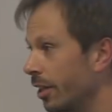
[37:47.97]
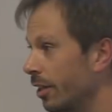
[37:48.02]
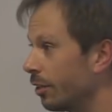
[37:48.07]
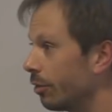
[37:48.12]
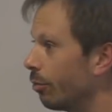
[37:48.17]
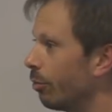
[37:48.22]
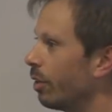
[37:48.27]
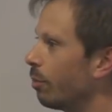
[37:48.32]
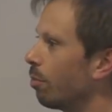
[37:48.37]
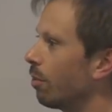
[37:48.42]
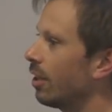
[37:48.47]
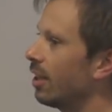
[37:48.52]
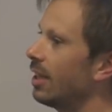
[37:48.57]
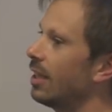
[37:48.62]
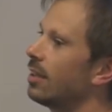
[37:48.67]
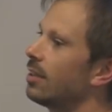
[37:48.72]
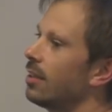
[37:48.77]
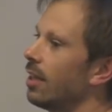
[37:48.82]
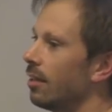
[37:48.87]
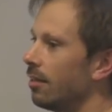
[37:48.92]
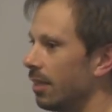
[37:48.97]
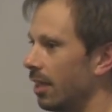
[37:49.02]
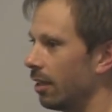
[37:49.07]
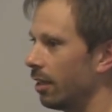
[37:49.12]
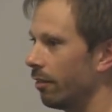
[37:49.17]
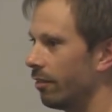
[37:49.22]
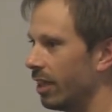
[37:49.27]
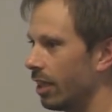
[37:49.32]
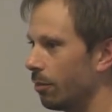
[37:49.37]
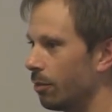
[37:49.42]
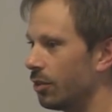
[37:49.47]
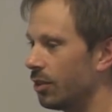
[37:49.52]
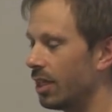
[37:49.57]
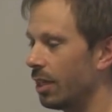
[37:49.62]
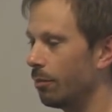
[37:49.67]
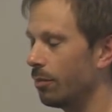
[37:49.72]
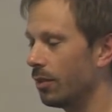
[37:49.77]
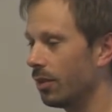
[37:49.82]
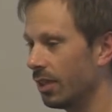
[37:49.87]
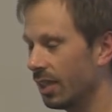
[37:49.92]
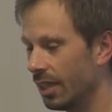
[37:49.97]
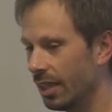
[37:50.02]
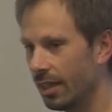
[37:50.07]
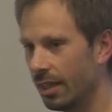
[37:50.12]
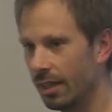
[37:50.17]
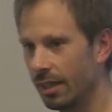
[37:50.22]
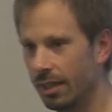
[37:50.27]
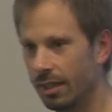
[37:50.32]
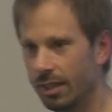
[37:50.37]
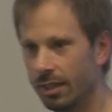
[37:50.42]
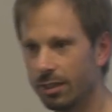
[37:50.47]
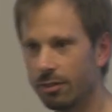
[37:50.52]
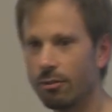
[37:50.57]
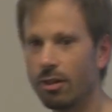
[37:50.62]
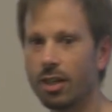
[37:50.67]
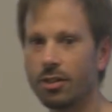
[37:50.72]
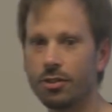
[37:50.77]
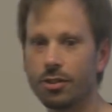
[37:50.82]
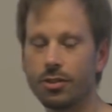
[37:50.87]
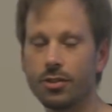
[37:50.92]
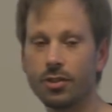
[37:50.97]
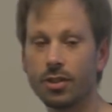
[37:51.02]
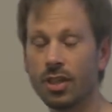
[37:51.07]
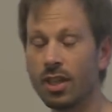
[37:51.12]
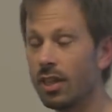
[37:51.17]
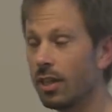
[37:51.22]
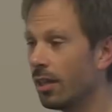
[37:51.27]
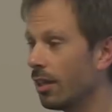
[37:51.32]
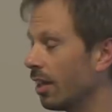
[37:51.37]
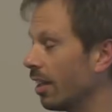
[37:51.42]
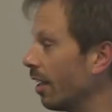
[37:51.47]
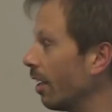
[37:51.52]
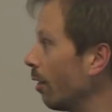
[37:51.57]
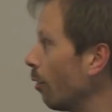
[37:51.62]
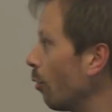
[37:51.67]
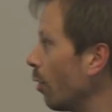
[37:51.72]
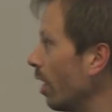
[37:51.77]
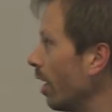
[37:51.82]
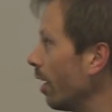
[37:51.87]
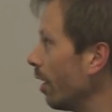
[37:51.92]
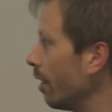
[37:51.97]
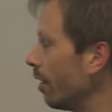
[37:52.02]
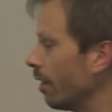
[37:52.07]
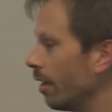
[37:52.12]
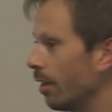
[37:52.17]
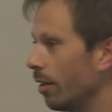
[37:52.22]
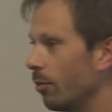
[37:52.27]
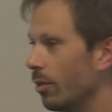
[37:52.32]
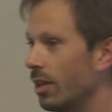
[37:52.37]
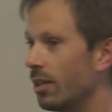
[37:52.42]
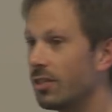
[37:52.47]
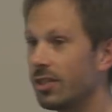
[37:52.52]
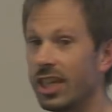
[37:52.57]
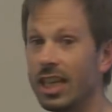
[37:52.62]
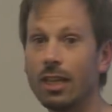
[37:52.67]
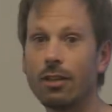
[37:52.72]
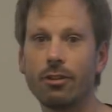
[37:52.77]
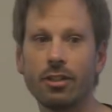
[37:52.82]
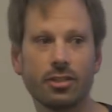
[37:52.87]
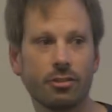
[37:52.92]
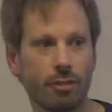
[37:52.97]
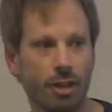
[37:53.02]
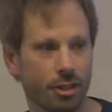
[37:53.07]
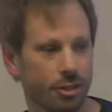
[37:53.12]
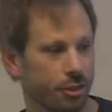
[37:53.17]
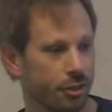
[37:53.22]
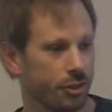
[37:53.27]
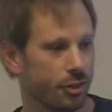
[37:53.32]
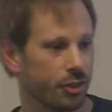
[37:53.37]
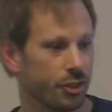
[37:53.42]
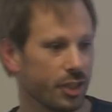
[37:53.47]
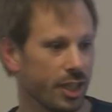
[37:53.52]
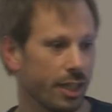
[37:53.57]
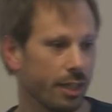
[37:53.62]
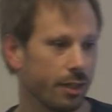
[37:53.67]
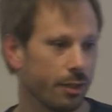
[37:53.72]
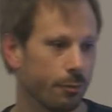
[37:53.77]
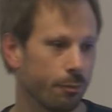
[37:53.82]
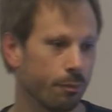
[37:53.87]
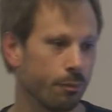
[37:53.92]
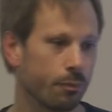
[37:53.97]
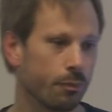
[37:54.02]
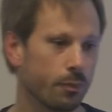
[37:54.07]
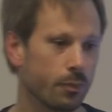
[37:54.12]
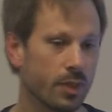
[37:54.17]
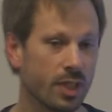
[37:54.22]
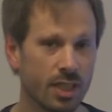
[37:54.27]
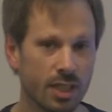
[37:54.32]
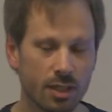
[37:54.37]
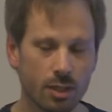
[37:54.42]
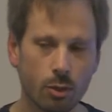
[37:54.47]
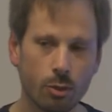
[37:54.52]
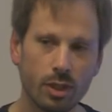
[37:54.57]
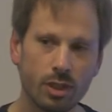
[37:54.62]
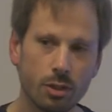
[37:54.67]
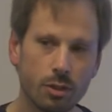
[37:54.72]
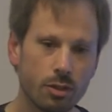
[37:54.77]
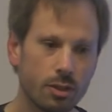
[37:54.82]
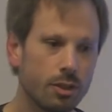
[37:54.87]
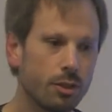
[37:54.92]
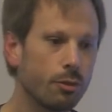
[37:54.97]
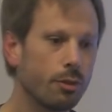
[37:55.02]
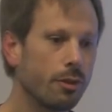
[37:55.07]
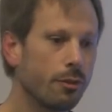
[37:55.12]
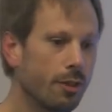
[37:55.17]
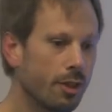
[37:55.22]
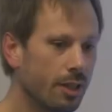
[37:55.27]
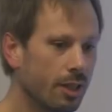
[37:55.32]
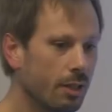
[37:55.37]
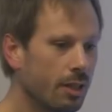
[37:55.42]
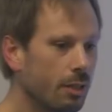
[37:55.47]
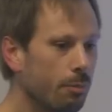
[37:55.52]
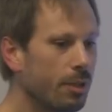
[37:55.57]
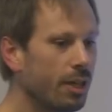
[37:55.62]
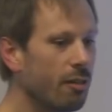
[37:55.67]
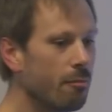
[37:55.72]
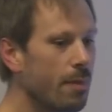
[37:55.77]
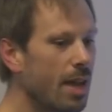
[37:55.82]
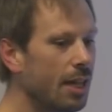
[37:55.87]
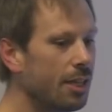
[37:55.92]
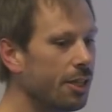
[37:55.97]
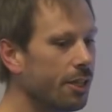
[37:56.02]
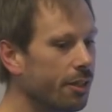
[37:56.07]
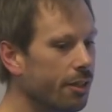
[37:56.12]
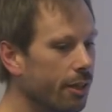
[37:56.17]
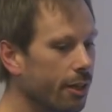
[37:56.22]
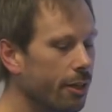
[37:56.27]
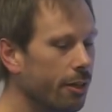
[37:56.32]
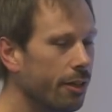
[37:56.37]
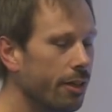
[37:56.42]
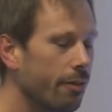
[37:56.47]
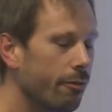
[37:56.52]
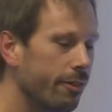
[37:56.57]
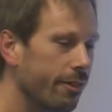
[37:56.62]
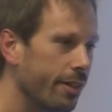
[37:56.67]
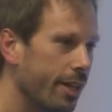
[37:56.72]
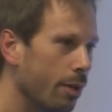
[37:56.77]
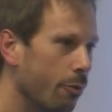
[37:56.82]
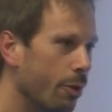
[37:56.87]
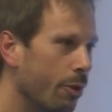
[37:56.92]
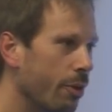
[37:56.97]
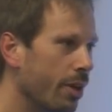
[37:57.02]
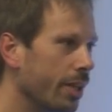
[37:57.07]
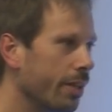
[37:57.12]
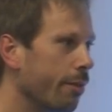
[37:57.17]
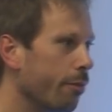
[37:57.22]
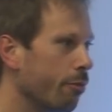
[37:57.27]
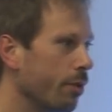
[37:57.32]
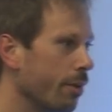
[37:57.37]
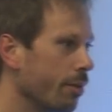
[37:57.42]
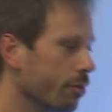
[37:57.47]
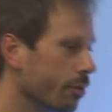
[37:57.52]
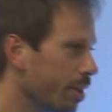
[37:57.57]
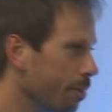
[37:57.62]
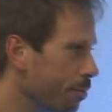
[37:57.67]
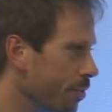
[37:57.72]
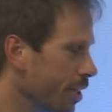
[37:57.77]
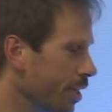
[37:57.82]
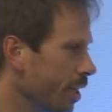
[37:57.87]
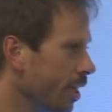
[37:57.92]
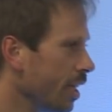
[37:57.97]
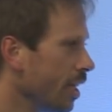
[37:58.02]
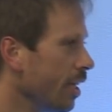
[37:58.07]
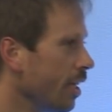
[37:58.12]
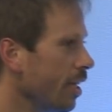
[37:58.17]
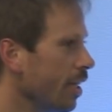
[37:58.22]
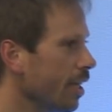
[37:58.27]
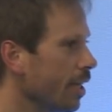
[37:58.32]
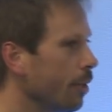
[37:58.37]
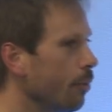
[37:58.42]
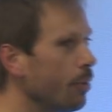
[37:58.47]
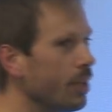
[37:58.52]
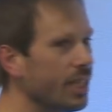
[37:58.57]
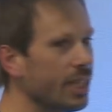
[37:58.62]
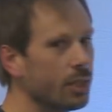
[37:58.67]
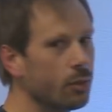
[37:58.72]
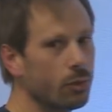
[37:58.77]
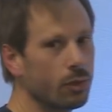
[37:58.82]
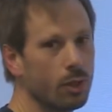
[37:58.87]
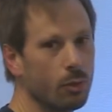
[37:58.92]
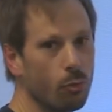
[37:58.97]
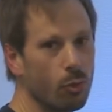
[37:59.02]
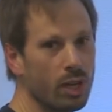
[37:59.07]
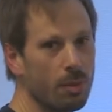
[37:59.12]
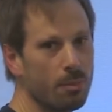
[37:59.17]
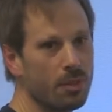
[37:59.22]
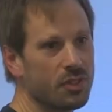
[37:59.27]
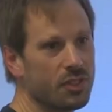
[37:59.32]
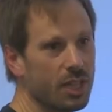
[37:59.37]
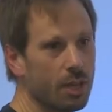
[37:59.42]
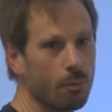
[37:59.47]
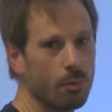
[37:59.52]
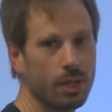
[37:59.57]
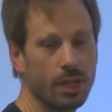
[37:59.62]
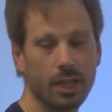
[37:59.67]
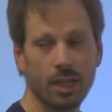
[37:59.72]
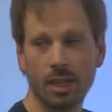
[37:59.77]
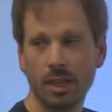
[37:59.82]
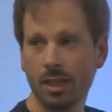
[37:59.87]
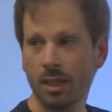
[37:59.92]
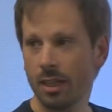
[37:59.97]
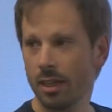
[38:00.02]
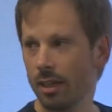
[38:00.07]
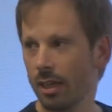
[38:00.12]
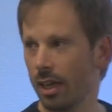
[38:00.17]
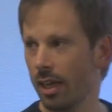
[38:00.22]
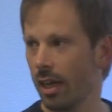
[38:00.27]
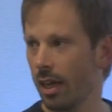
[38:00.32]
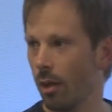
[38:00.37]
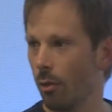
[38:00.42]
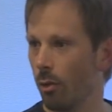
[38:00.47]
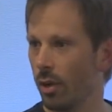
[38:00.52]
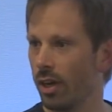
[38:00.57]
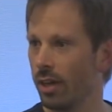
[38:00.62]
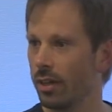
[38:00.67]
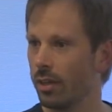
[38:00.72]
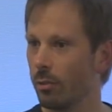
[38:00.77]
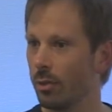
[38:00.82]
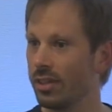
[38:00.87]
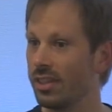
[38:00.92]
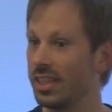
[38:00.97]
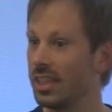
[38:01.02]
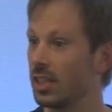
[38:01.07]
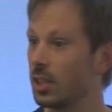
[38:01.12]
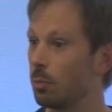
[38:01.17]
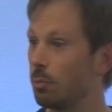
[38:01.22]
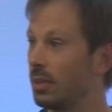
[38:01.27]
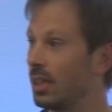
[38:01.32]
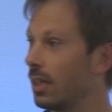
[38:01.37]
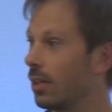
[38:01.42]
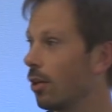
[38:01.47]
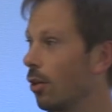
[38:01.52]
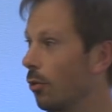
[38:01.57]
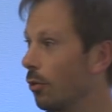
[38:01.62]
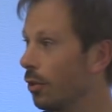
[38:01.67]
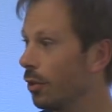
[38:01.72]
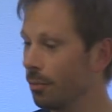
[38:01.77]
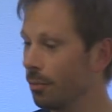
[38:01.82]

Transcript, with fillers: to replace that LLVM SIMD uh, instructions uh, with, uh, with scalar instructions instead. So we do, do a, a, bit of magic there, then we run it through Emscripten, and we get WebAssembly uh, with, with DSP code.